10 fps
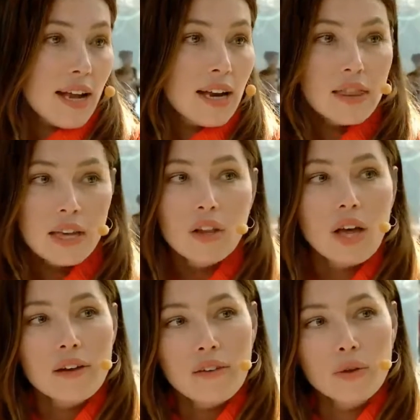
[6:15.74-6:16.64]
And I think a
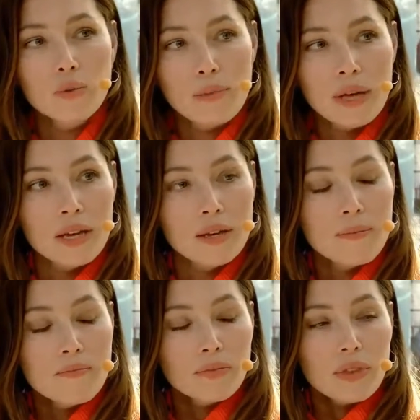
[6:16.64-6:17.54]
lot of other women
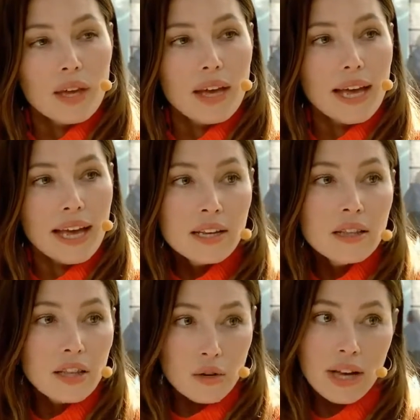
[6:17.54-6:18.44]

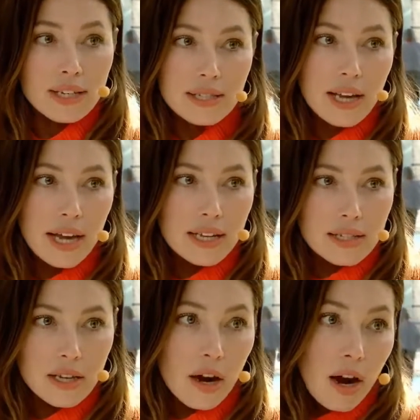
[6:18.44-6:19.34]
in the United
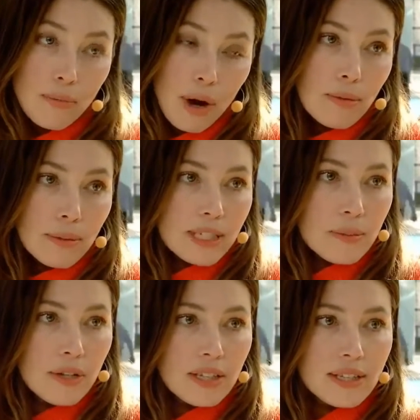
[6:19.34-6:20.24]
States are probably
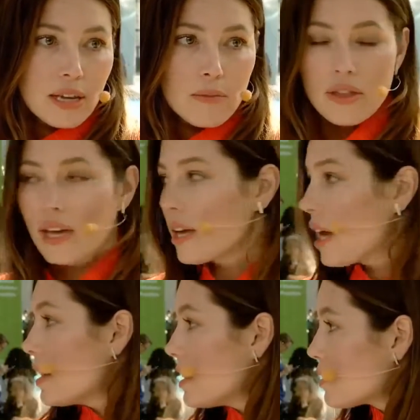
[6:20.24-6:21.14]
experiencing the same thing.
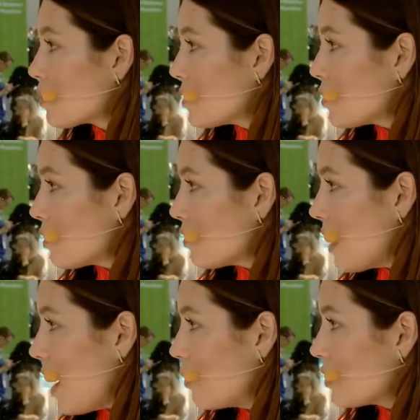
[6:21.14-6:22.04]
And that's sort of
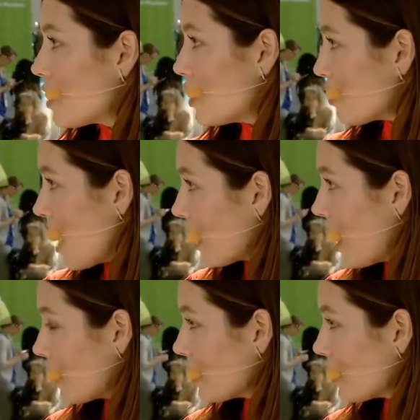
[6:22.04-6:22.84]
how Sandra and I got